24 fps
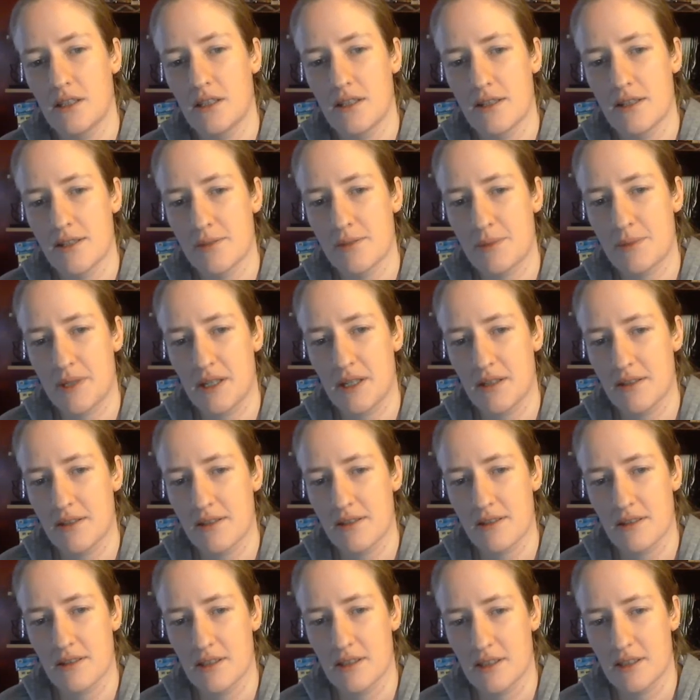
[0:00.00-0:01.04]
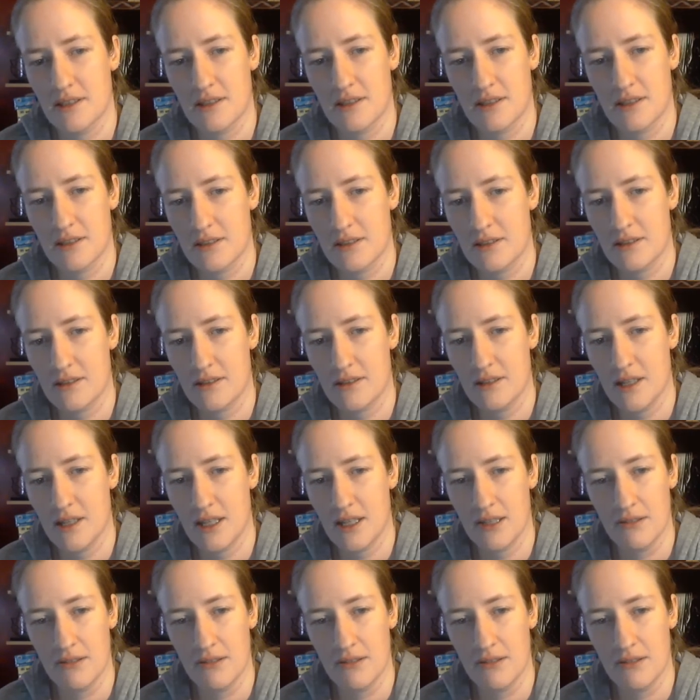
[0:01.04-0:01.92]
just because like I